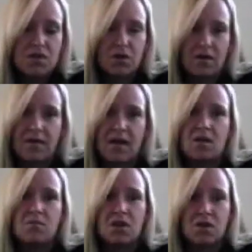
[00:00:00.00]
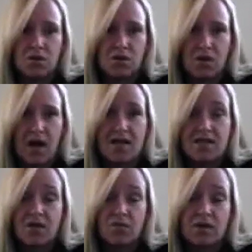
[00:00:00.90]
So that they can be
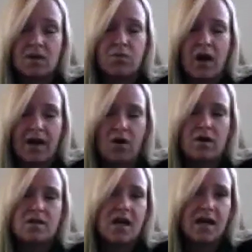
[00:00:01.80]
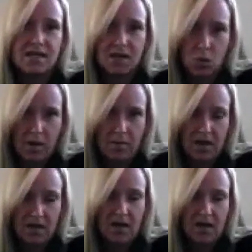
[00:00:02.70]
utilized, and really prioritizing
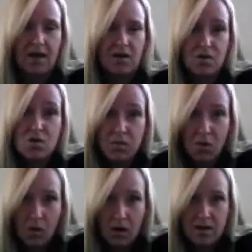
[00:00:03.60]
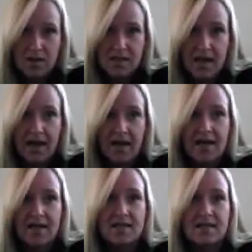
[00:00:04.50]
women and newborns
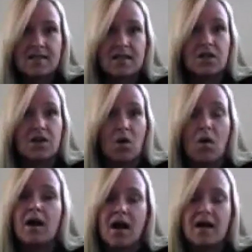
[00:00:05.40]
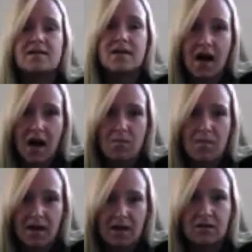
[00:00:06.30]
as, a top
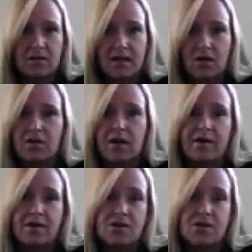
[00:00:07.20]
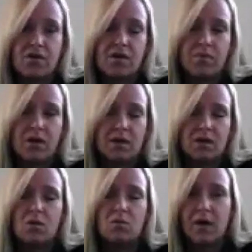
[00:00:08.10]
medical and healthcare concern in public
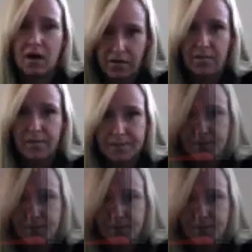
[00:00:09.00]
global health.